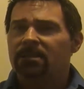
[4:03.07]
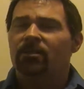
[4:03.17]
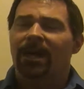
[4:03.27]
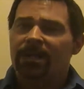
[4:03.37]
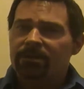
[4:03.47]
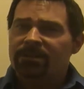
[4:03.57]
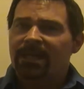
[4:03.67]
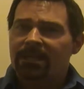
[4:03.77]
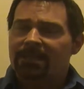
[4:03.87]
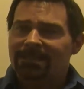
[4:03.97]
So I
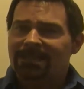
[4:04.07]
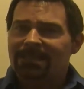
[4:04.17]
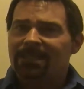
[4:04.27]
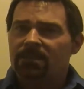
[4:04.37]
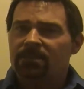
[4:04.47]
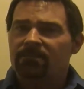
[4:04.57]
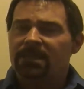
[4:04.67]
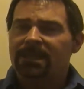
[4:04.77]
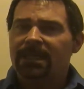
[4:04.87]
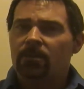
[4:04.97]
understand the details of
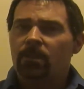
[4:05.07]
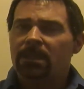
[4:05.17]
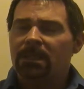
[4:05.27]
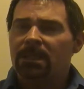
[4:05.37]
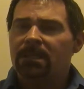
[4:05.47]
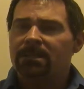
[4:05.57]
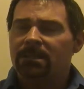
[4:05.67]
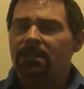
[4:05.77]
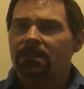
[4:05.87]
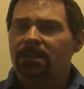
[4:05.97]
the data we need as
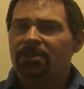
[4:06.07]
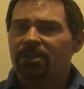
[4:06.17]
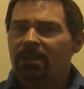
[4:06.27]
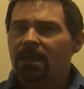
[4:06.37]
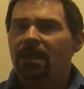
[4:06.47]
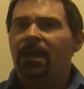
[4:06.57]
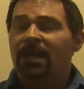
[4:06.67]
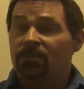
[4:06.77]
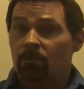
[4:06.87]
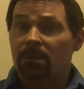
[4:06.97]
a clinician,
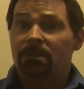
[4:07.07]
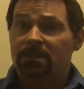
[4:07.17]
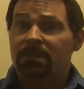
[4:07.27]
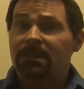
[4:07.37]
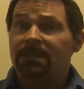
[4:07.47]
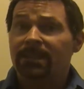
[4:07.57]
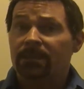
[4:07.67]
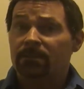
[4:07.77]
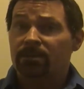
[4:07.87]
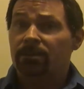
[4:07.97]
as well as the
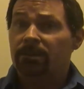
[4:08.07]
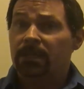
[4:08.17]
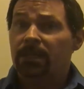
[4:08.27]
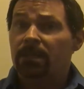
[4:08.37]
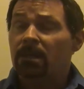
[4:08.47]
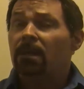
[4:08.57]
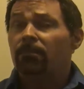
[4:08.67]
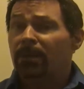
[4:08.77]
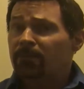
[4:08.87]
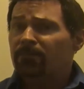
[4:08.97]
details that are needed
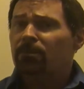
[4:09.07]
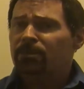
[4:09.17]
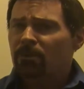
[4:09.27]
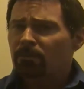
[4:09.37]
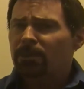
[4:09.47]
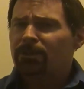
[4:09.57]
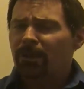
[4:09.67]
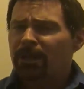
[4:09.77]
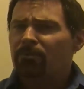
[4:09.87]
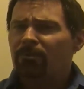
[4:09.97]
by the folks who are really
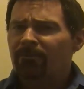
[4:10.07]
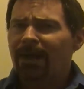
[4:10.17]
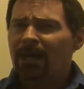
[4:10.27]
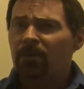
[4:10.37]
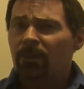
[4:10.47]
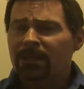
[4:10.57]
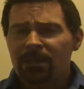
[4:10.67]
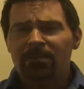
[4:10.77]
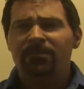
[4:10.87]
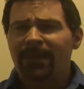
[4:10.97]
trying to evaluate
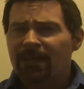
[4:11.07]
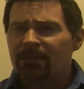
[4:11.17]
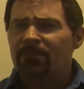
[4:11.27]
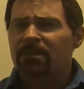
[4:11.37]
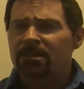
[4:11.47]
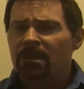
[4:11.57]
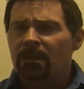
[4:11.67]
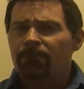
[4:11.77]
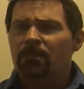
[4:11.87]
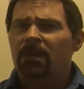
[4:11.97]
the effectiveness
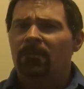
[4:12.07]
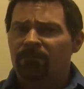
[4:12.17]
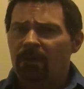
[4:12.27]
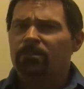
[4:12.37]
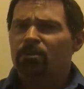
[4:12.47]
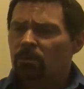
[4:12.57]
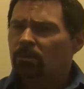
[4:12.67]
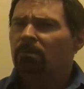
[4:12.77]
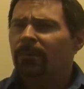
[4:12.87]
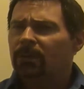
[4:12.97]
of
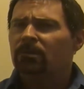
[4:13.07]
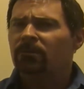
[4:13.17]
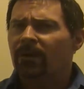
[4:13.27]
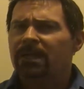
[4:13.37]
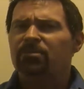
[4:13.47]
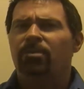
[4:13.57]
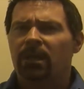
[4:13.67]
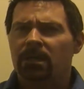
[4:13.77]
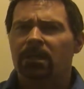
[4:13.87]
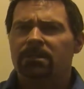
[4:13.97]
pharmaceutical and medical device
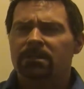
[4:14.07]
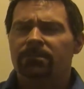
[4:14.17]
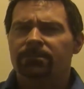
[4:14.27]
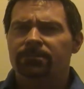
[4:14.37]
products.